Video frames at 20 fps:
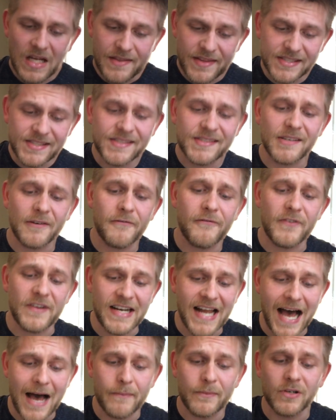this is a
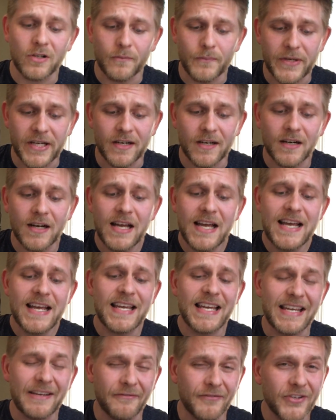phenomenal beer.
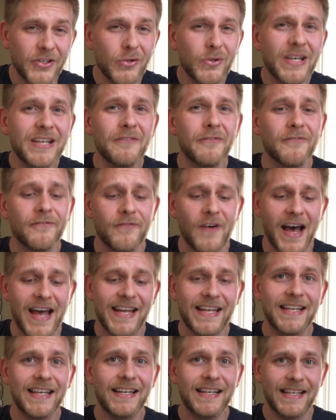If you can
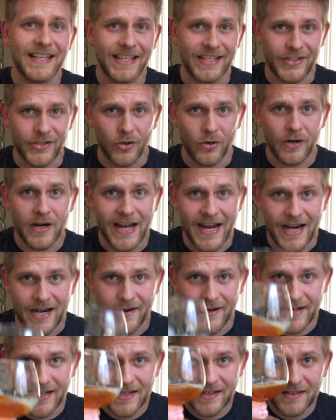find it in your
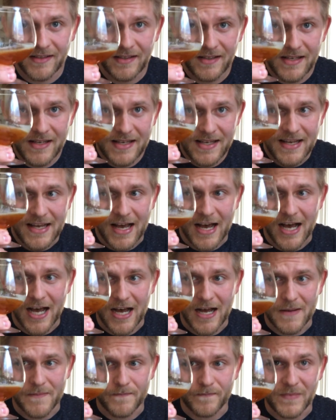area,
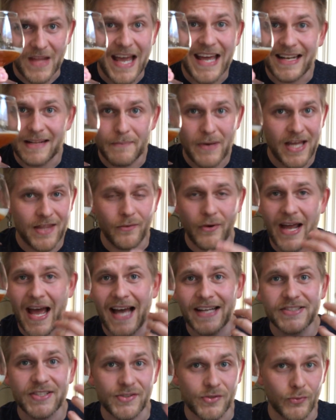and by the way,
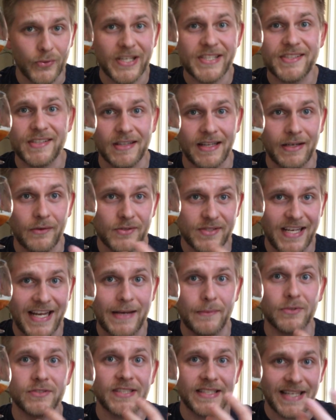I just recently was
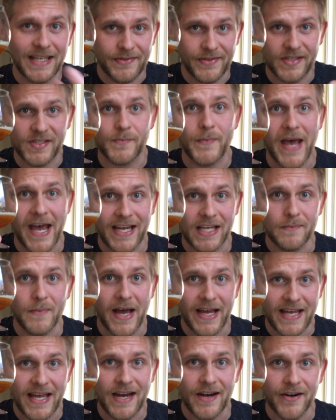able to get this back in
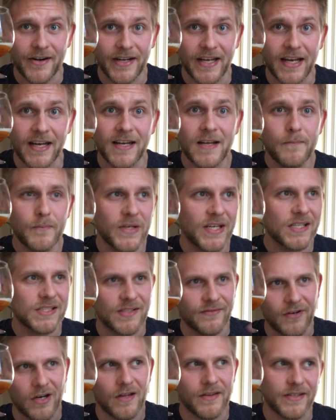my area because
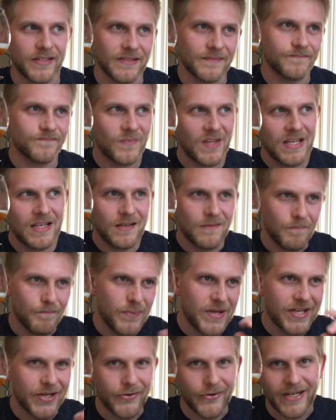of all the
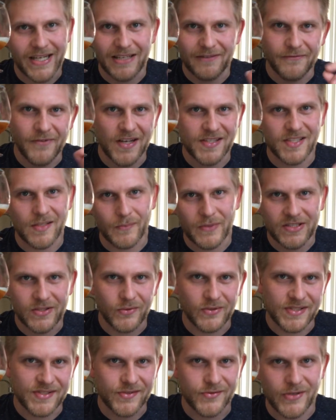bickering and fussing
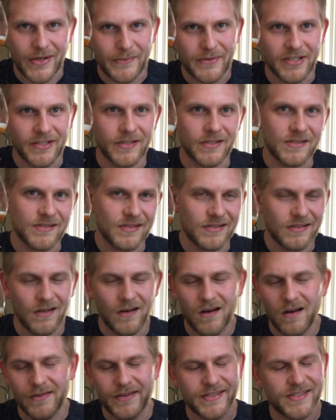between distributors and
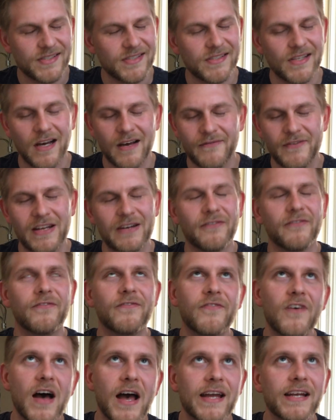all this stuff. And
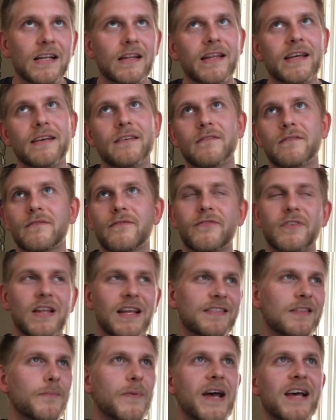finally, for
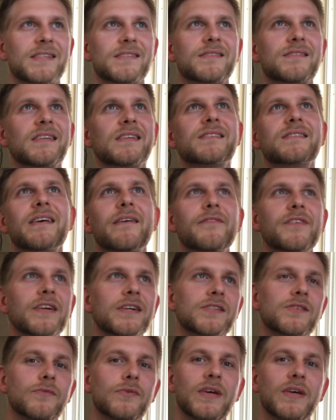like the past 6, 7 years,